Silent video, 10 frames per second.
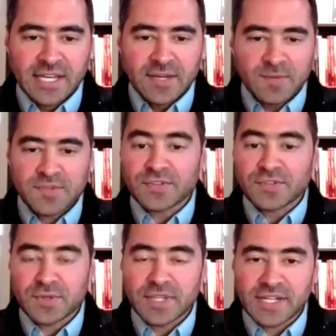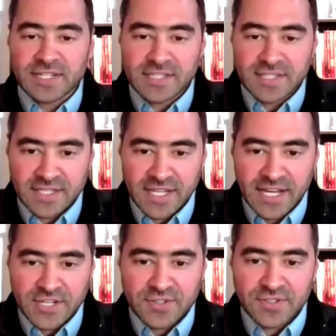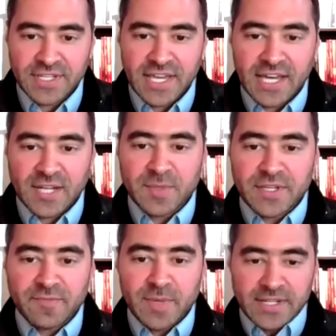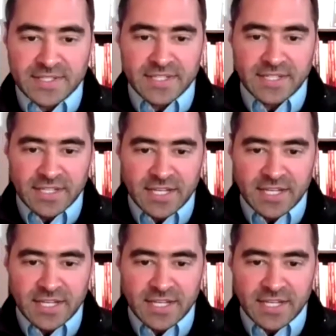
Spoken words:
Was also elected to the National Academy of Medicine